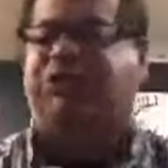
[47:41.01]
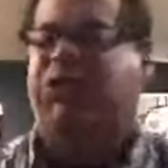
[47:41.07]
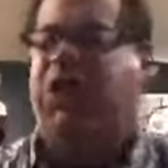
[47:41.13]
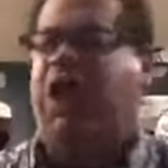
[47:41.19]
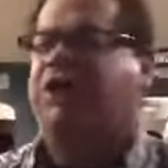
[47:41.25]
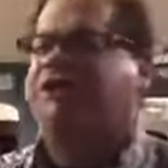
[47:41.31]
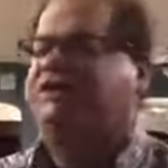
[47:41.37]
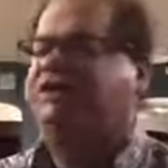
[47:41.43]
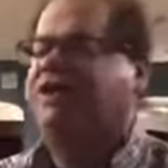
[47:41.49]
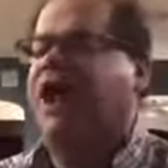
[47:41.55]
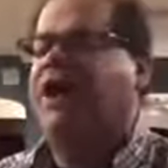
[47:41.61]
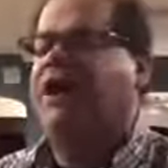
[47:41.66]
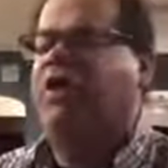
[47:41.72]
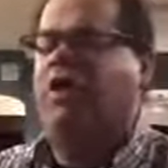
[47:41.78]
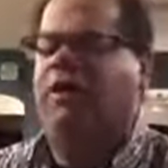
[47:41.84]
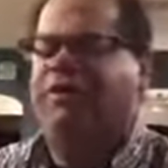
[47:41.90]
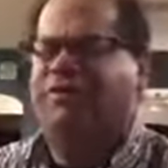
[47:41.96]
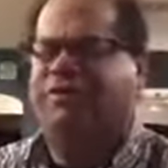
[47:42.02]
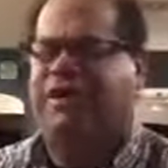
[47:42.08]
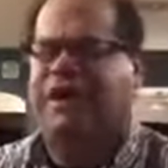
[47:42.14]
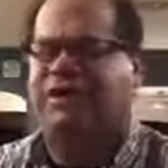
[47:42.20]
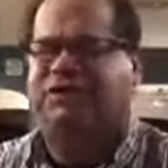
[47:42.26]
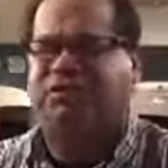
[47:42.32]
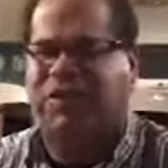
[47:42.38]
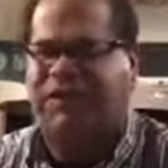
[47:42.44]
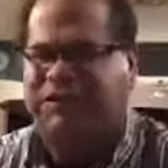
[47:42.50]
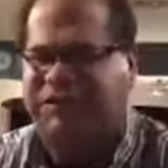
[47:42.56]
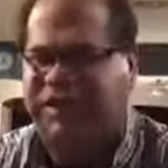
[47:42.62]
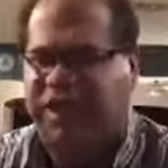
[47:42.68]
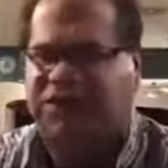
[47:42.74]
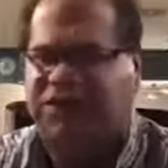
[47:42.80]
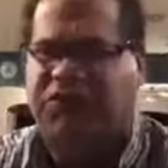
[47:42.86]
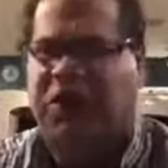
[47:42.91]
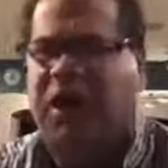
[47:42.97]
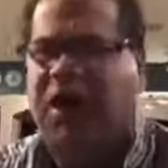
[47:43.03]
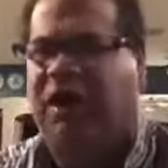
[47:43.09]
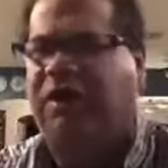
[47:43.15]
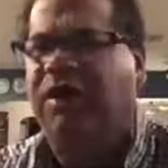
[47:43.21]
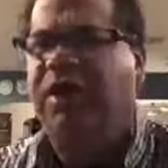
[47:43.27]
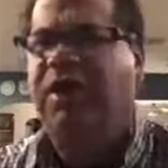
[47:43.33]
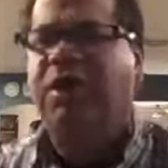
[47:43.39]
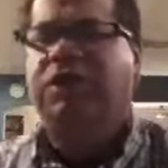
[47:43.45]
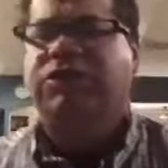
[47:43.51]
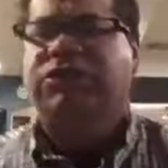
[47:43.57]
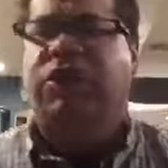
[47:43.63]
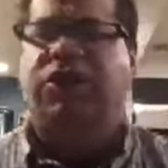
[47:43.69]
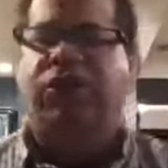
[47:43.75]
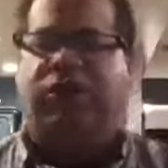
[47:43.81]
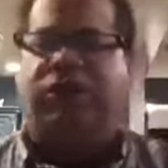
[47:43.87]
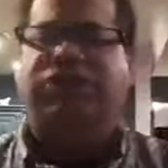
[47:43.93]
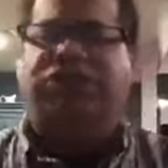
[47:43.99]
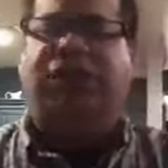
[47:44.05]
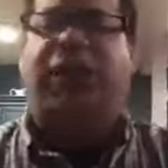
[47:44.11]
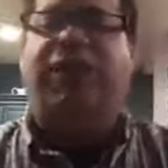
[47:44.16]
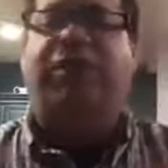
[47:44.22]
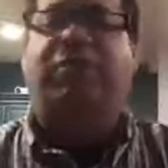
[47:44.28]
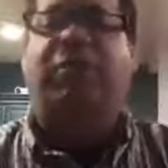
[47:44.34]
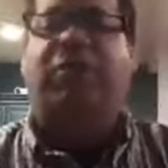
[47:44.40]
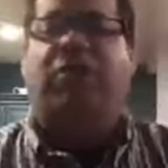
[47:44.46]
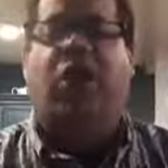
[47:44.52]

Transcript: narts.org slash strong, so you can share them with